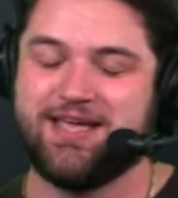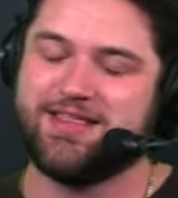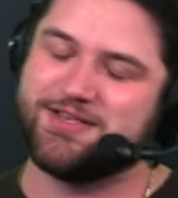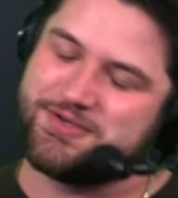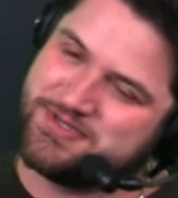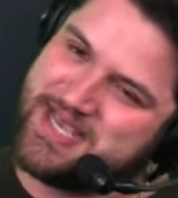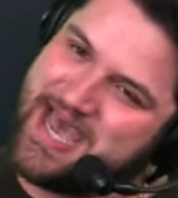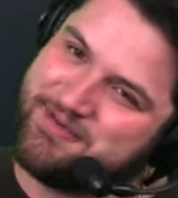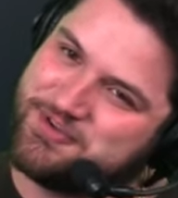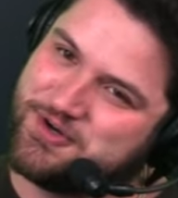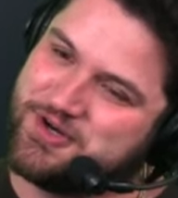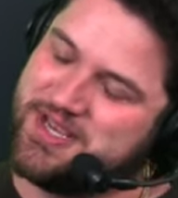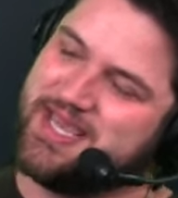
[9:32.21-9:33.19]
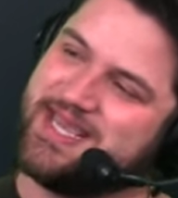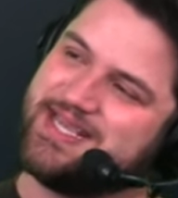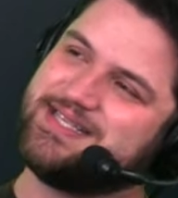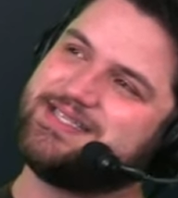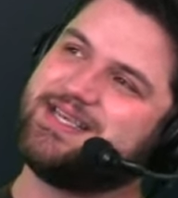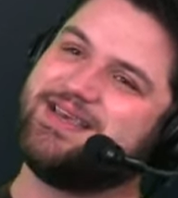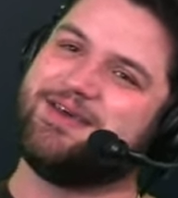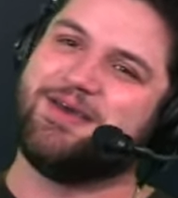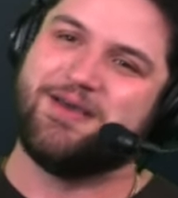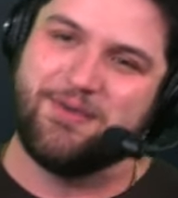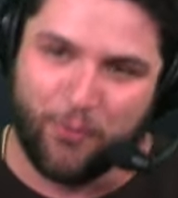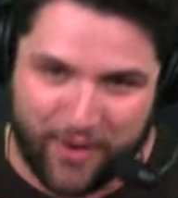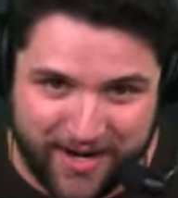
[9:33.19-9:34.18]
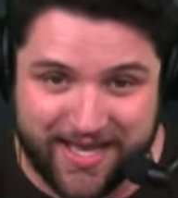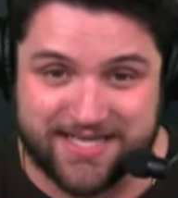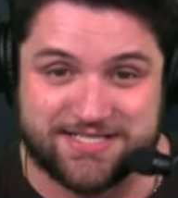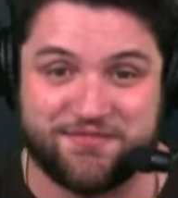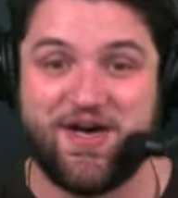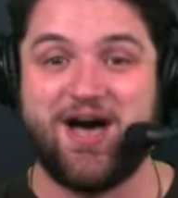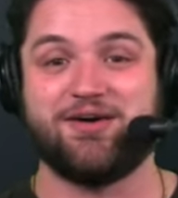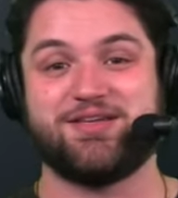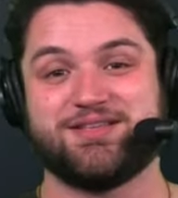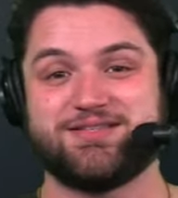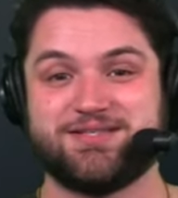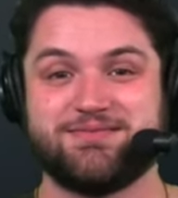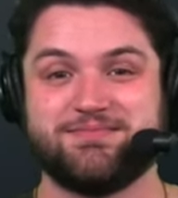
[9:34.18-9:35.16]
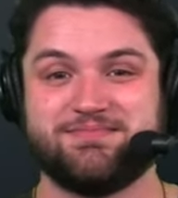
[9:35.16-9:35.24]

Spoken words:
This was after his win against the Falcons.